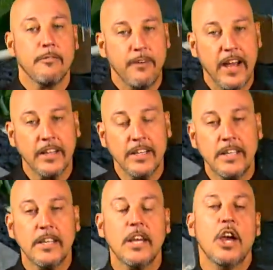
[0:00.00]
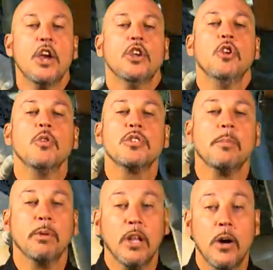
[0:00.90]
Finally, use a
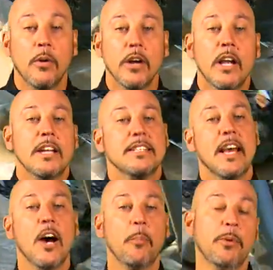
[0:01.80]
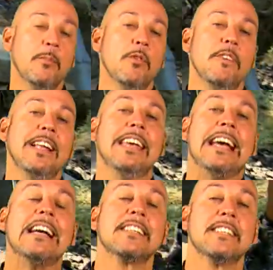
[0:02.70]
blower to help remove any
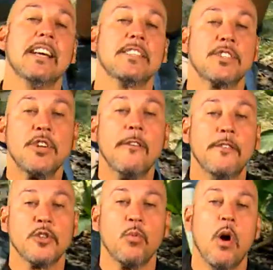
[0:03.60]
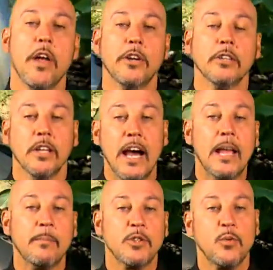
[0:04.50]
excess surface water
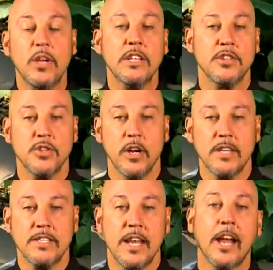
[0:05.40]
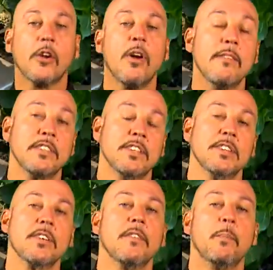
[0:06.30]
lying between the joints and
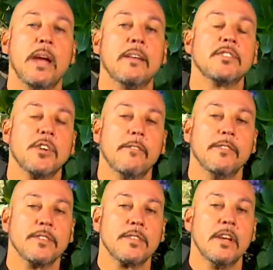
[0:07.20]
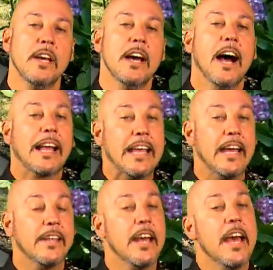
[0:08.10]
crevices of the paved surface.
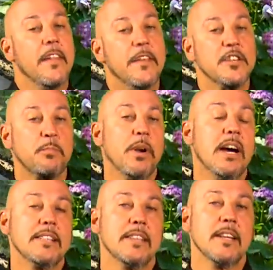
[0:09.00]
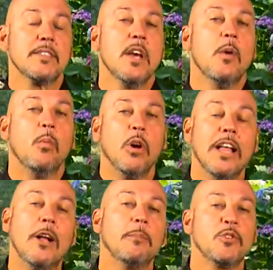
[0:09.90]
Again, this process will
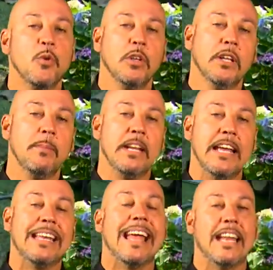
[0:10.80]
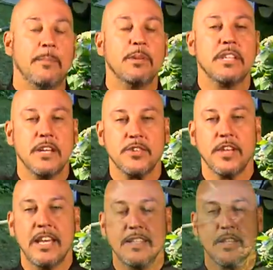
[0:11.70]
help to eliminate any potential
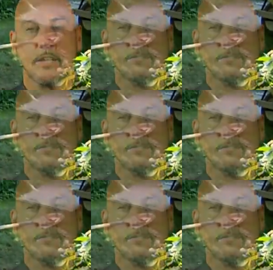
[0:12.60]
hazing.